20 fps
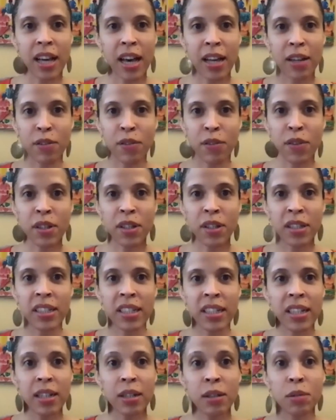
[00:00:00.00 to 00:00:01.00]
of the
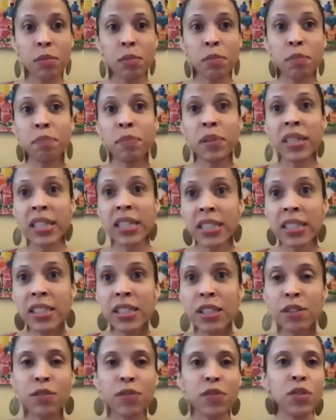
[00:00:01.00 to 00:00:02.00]
biggest
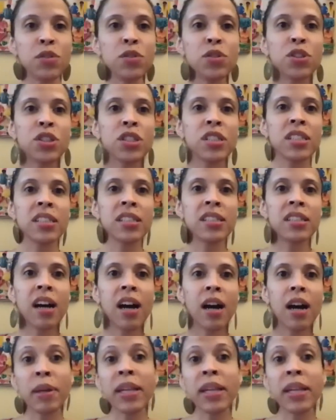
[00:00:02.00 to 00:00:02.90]
confusion um,